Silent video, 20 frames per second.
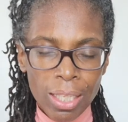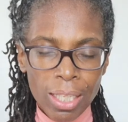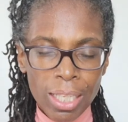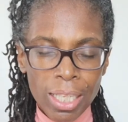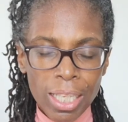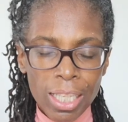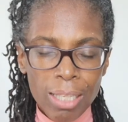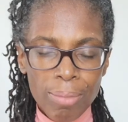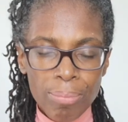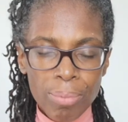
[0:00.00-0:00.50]

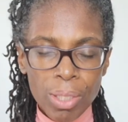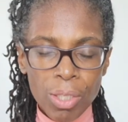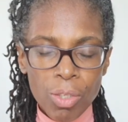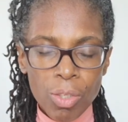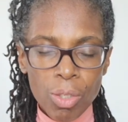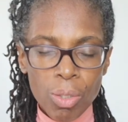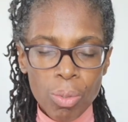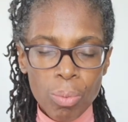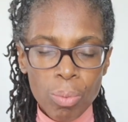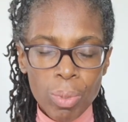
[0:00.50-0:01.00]
And then bring
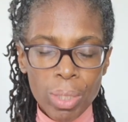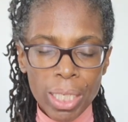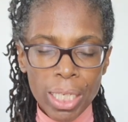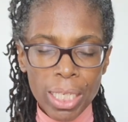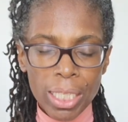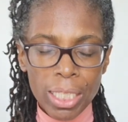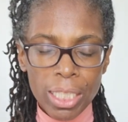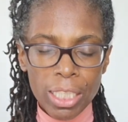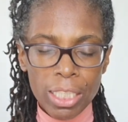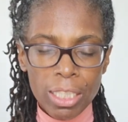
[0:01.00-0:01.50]
your
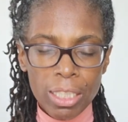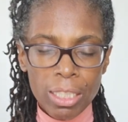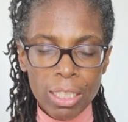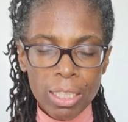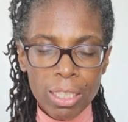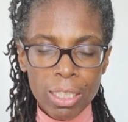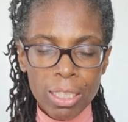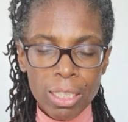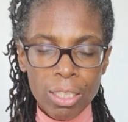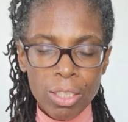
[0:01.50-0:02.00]
awareness
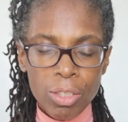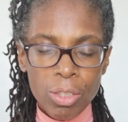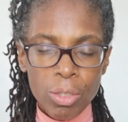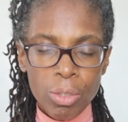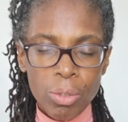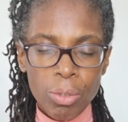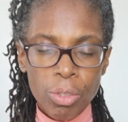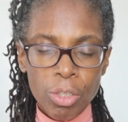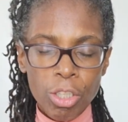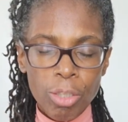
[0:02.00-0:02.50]
to
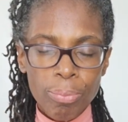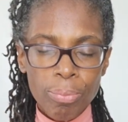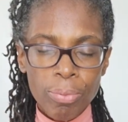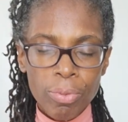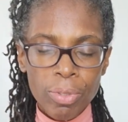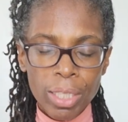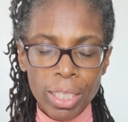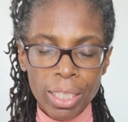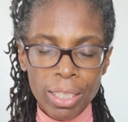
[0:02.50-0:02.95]
your breath.